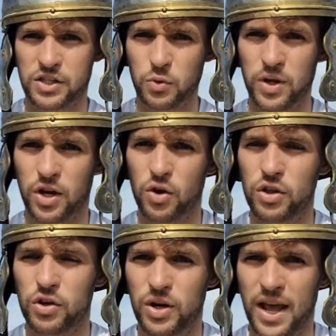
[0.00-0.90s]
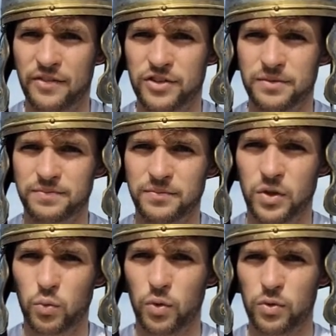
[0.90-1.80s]
so we know that you left
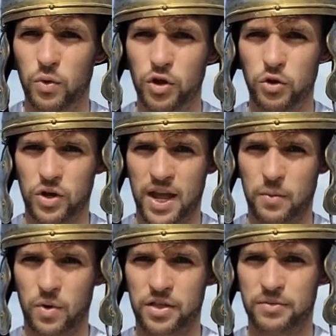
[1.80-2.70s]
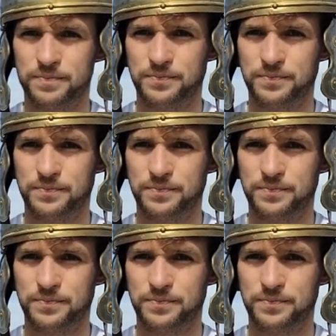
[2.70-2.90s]
with what you came with.